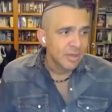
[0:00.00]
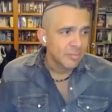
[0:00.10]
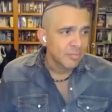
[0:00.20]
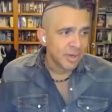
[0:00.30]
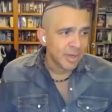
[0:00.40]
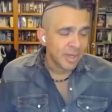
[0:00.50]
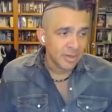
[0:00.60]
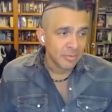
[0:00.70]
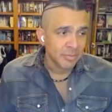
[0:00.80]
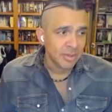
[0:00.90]
But I had to
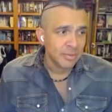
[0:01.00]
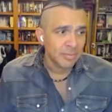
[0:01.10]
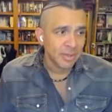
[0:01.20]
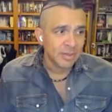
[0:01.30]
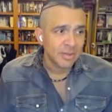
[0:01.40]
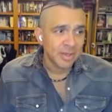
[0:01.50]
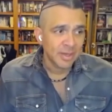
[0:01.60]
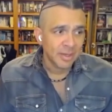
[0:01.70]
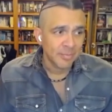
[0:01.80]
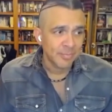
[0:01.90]
explain to me
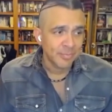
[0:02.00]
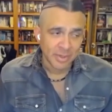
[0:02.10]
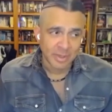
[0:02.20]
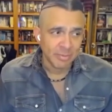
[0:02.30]
that yeah,